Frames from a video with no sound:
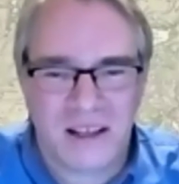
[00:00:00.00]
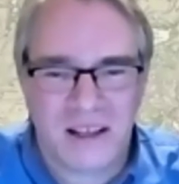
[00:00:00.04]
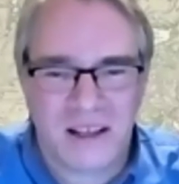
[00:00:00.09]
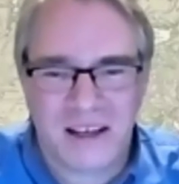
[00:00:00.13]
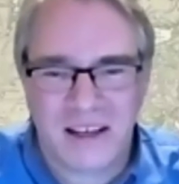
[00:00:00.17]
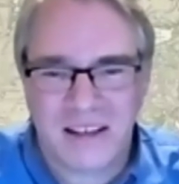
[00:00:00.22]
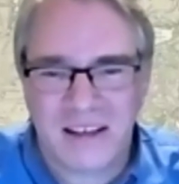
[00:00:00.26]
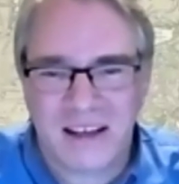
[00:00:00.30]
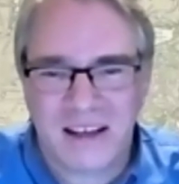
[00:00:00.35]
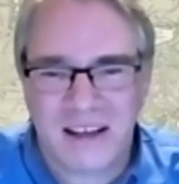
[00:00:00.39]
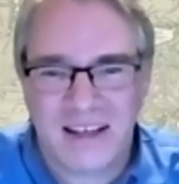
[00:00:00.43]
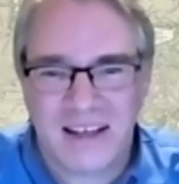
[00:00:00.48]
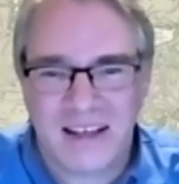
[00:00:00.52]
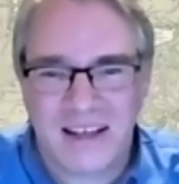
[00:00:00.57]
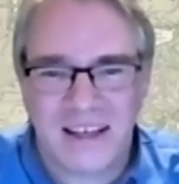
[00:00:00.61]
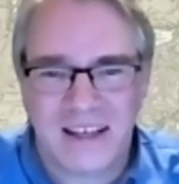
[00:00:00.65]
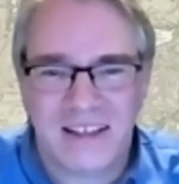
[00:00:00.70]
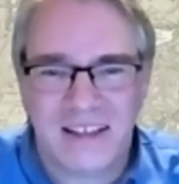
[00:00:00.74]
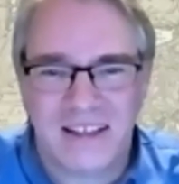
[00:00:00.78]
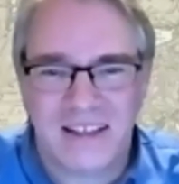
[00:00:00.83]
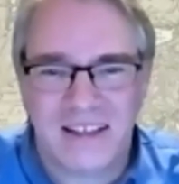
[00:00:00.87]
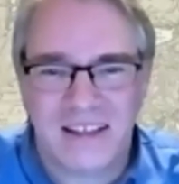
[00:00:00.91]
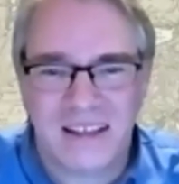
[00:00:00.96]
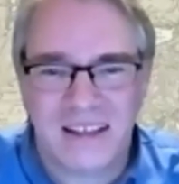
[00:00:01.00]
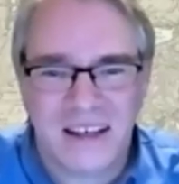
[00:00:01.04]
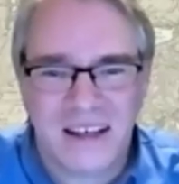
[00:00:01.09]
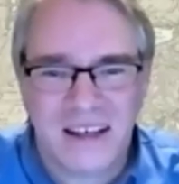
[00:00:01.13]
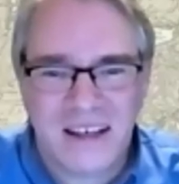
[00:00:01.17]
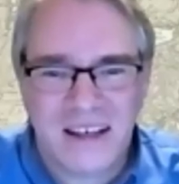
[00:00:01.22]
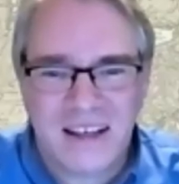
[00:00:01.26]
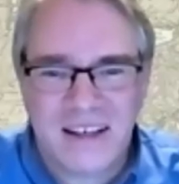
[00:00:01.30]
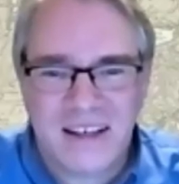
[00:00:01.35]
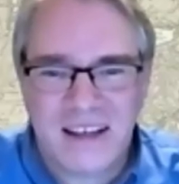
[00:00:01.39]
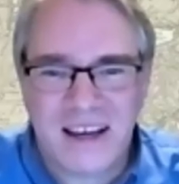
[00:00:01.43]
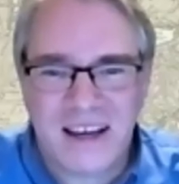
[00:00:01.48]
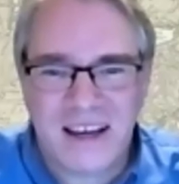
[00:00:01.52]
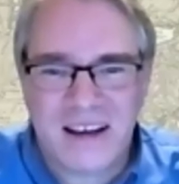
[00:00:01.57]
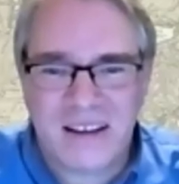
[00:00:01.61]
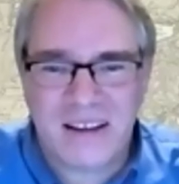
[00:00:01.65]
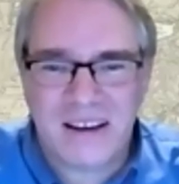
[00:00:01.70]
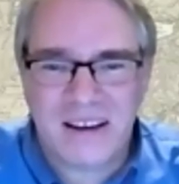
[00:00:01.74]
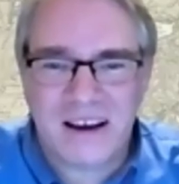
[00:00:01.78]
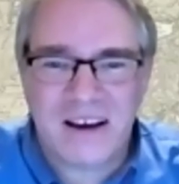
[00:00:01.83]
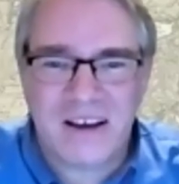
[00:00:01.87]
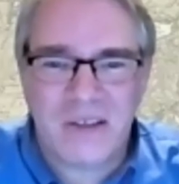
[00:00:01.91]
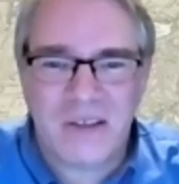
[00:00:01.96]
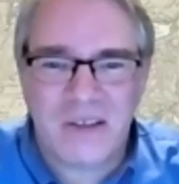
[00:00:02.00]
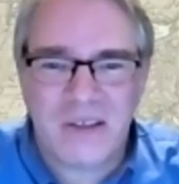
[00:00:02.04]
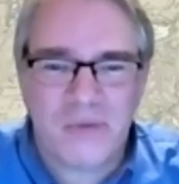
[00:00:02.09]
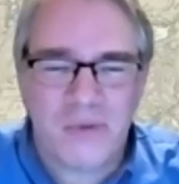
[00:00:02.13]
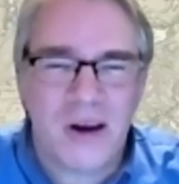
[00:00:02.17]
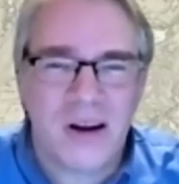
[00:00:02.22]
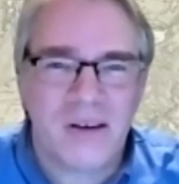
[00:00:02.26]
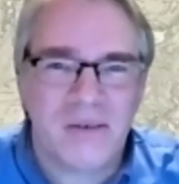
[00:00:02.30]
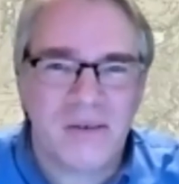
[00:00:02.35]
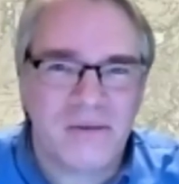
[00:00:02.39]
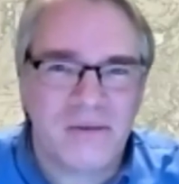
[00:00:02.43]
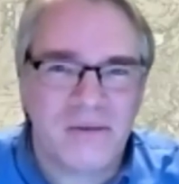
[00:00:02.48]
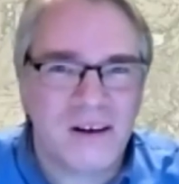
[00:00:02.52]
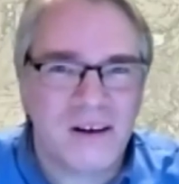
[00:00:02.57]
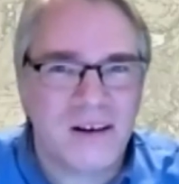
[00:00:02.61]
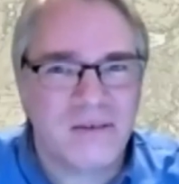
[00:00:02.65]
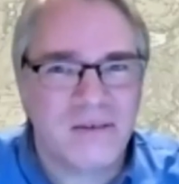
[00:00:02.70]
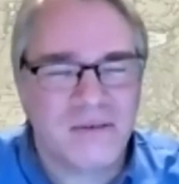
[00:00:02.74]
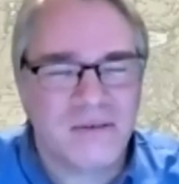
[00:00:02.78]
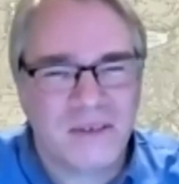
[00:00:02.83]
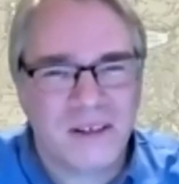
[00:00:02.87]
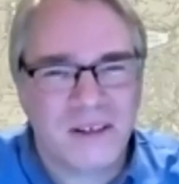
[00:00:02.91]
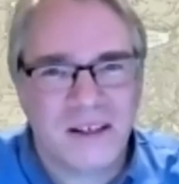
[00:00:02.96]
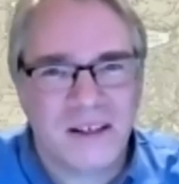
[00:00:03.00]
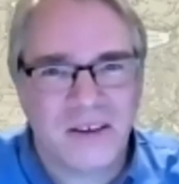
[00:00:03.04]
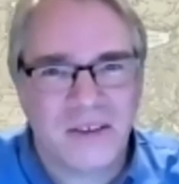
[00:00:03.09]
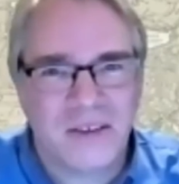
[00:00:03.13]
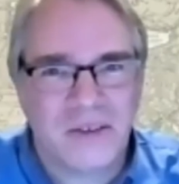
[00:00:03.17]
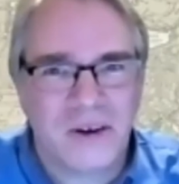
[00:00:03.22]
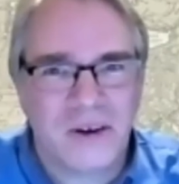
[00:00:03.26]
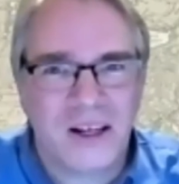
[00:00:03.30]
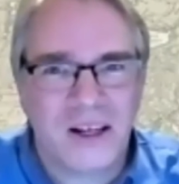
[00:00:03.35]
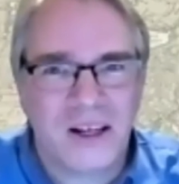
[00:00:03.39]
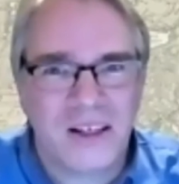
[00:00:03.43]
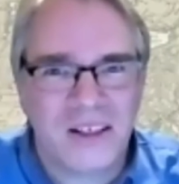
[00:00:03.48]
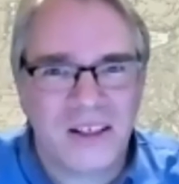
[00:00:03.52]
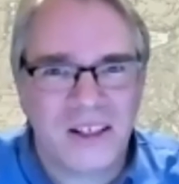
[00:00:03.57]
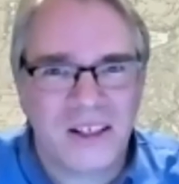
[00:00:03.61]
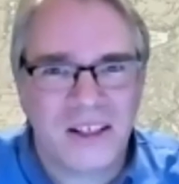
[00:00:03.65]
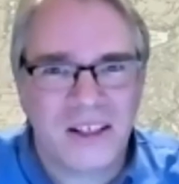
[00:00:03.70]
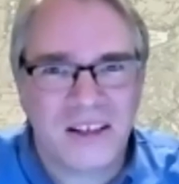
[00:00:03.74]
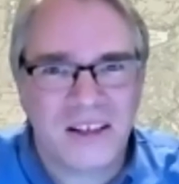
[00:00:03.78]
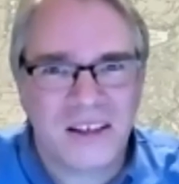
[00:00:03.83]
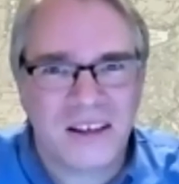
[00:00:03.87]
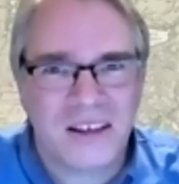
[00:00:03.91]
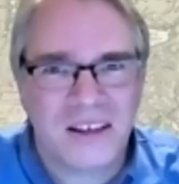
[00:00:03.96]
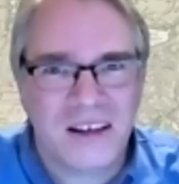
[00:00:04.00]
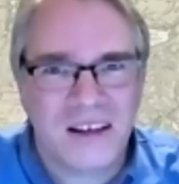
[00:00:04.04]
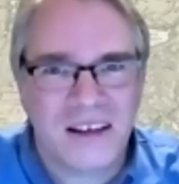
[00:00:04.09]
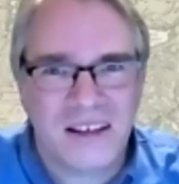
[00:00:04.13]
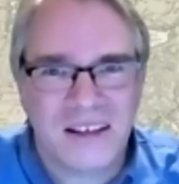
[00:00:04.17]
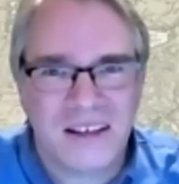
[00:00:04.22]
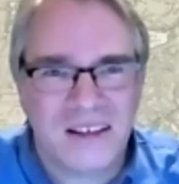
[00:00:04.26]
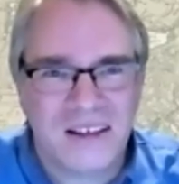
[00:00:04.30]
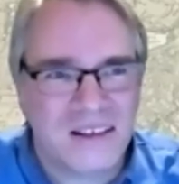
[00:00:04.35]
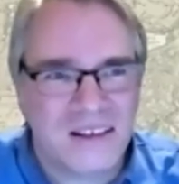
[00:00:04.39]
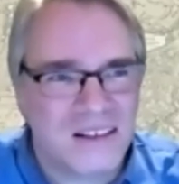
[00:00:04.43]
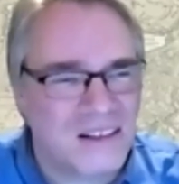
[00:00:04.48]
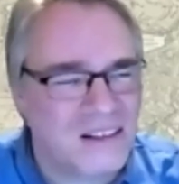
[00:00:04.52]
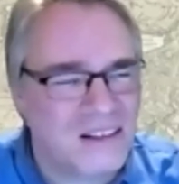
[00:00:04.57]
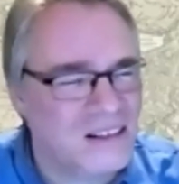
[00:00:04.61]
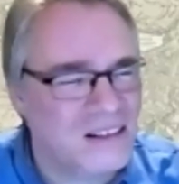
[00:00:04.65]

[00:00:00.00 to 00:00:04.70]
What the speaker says: I feel like I tend to take a thread of thought and just